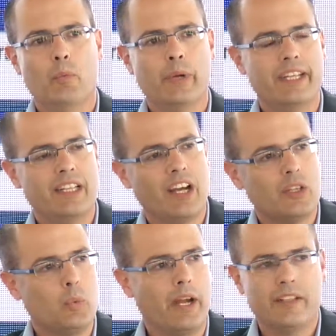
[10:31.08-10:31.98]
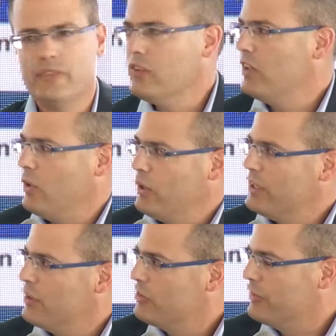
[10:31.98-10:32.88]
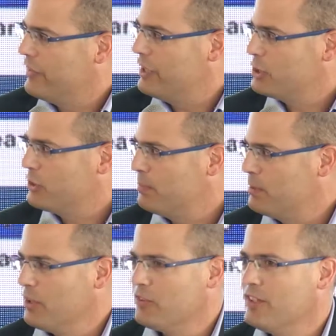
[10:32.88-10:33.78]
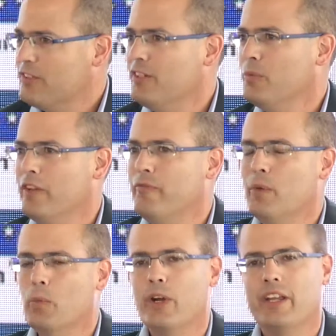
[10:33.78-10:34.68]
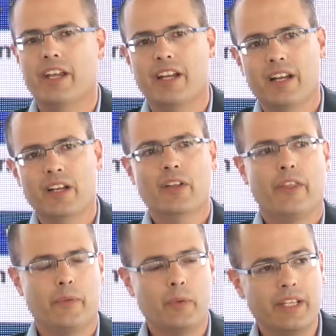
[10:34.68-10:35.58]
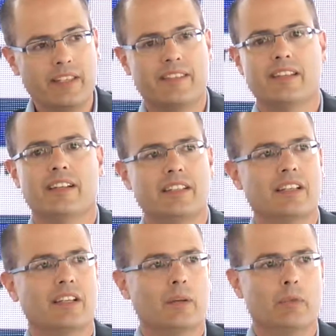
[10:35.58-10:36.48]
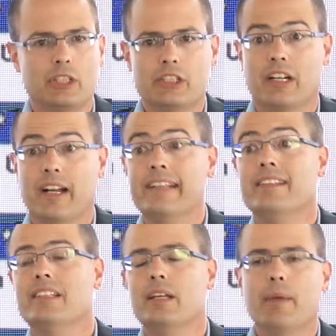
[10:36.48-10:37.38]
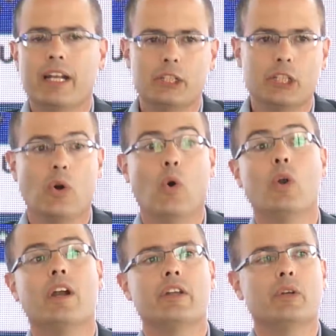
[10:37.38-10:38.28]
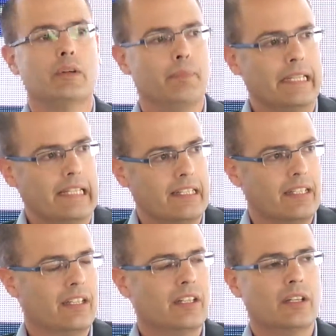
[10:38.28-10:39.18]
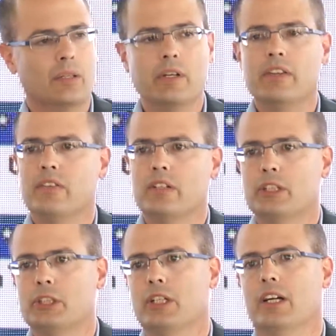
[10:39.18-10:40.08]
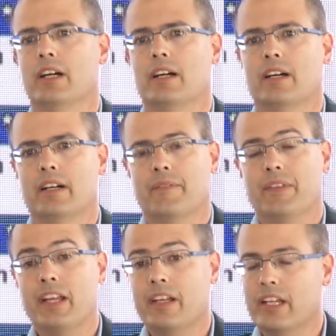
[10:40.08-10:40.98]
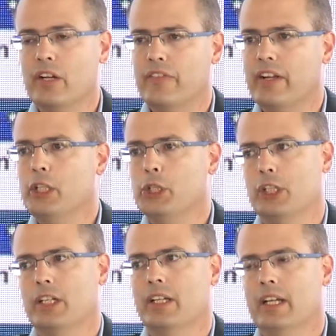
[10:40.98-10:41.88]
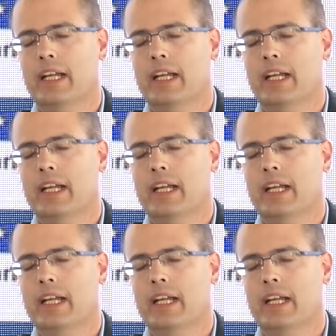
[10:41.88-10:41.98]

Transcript: we did not wait for the lawyers to finish their process, and we've been working through ISERD, which is our entity managing all our European research in innovation,